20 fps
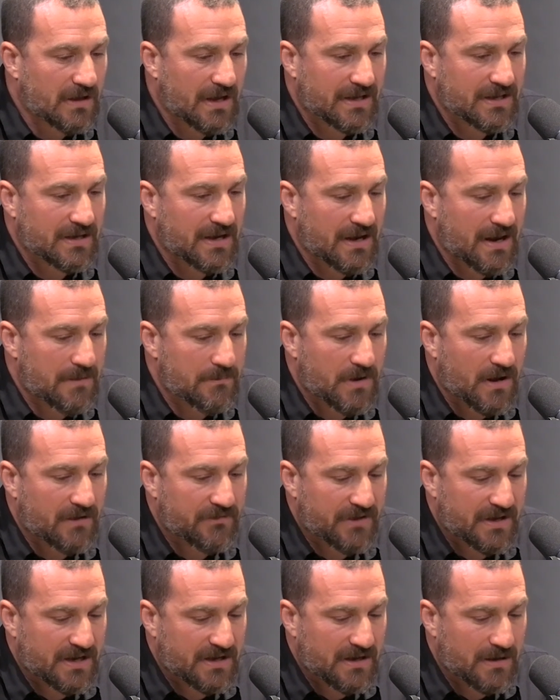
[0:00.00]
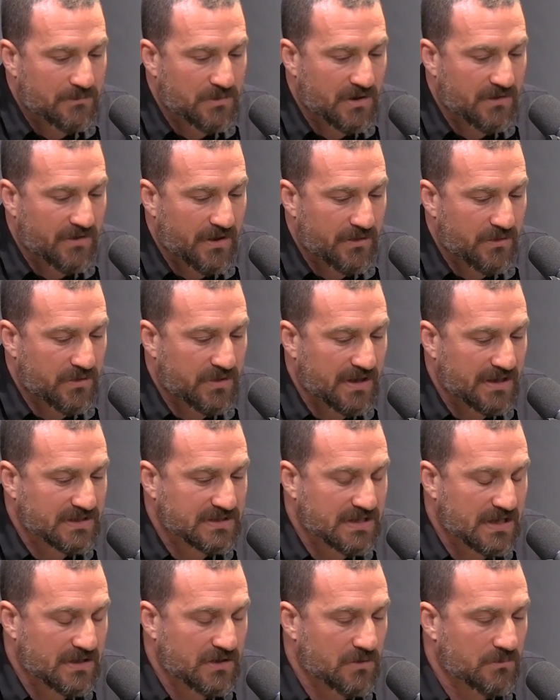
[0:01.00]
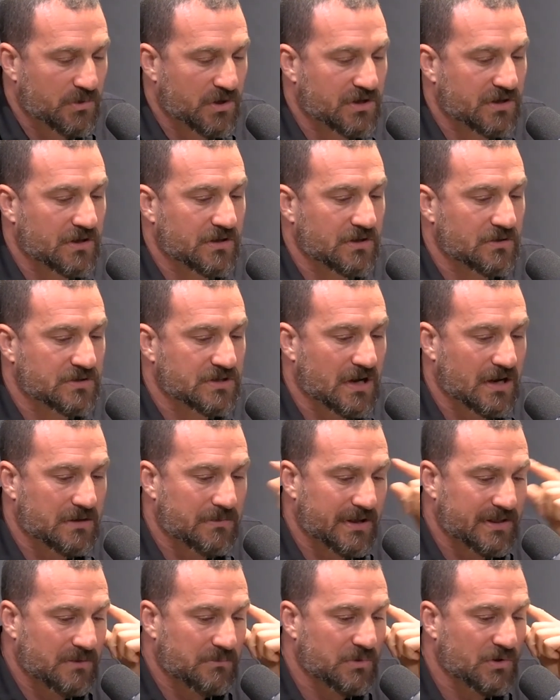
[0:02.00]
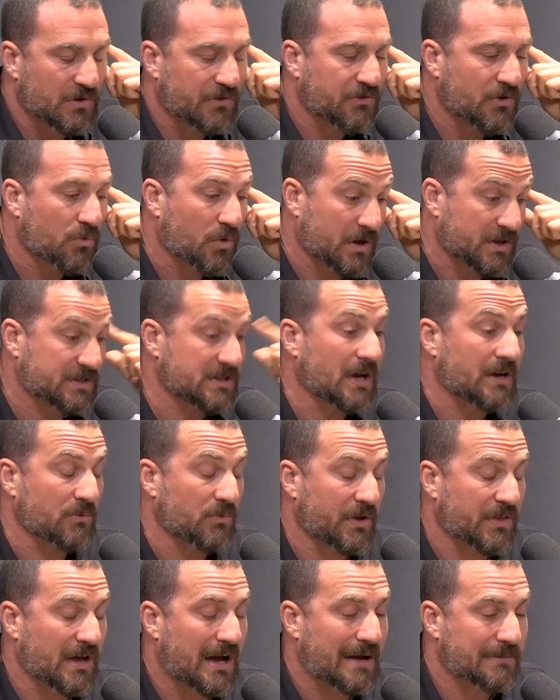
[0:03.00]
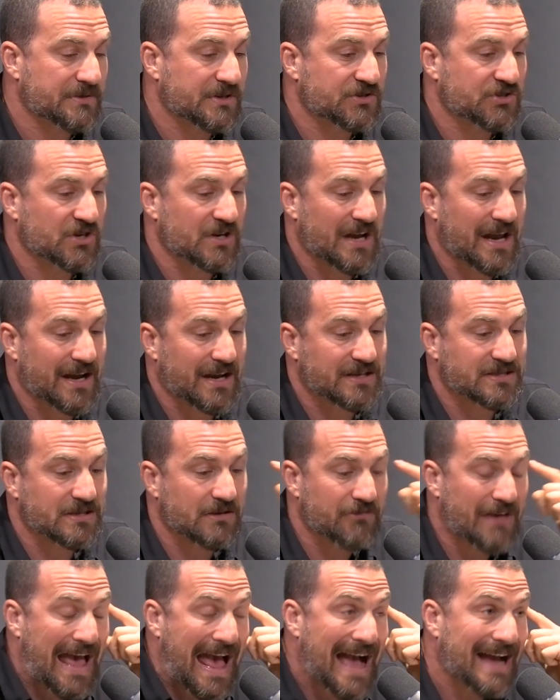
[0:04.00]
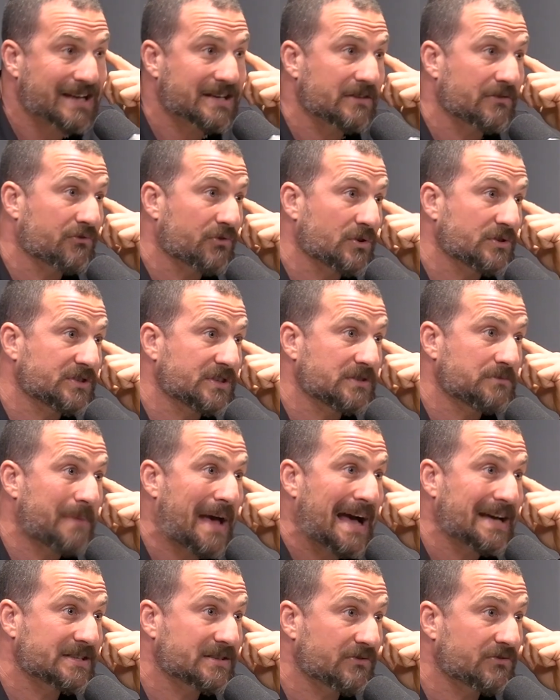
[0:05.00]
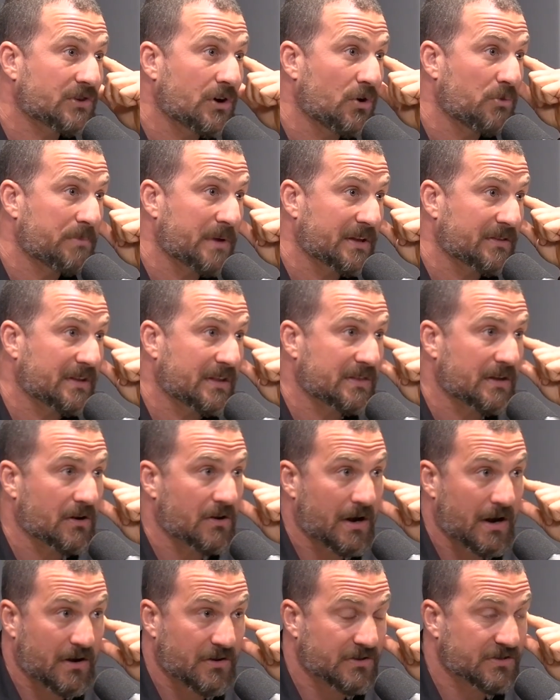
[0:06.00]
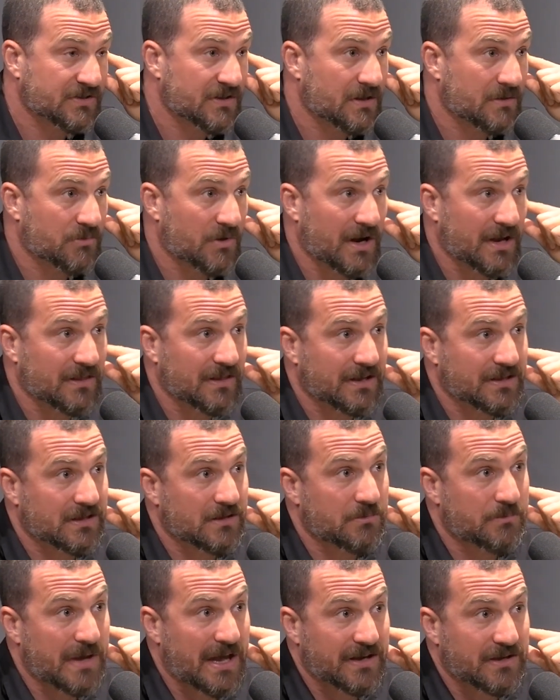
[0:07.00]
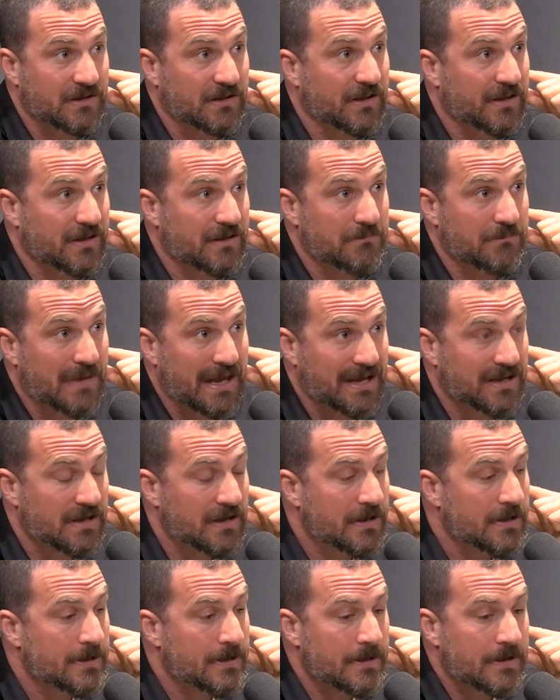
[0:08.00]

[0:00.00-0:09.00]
I can name off any number of other things. In your book, you talk about the beautiful work done with optogenetics of active versus passive coping, that there are areas of the brain like the habenula that make,